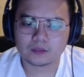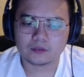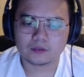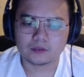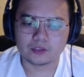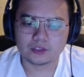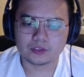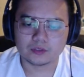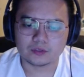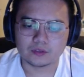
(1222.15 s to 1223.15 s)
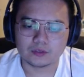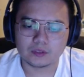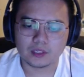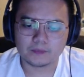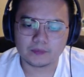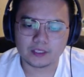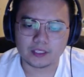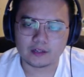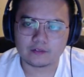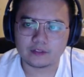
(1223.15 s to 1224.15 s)
So it should update
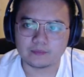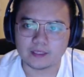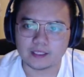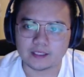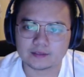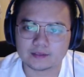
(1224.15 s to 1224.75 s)
every minute.